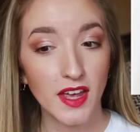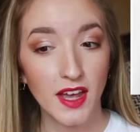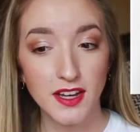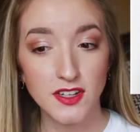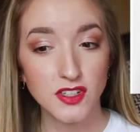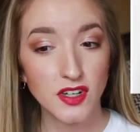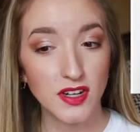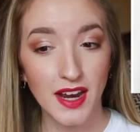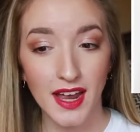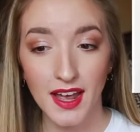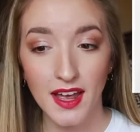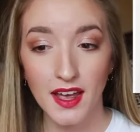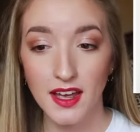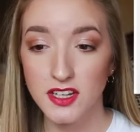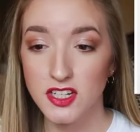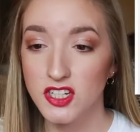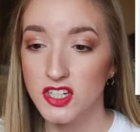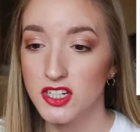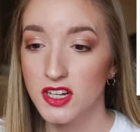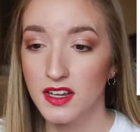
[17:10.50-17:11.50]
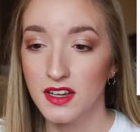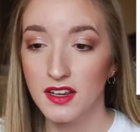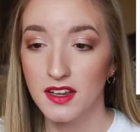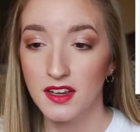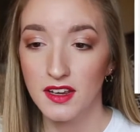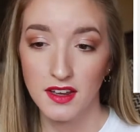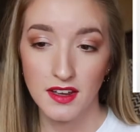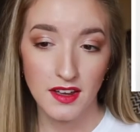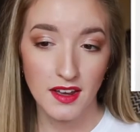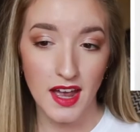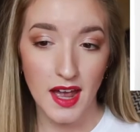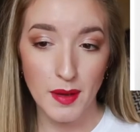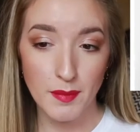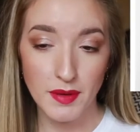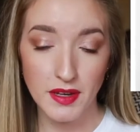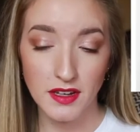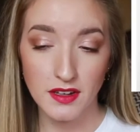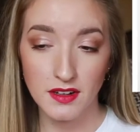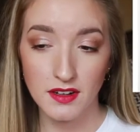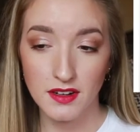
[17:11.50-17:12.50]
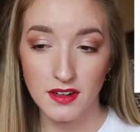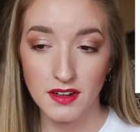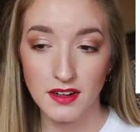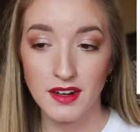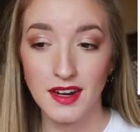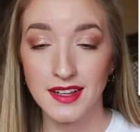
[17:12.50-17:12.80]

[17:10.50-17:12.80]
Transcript: the extra cash, I mean,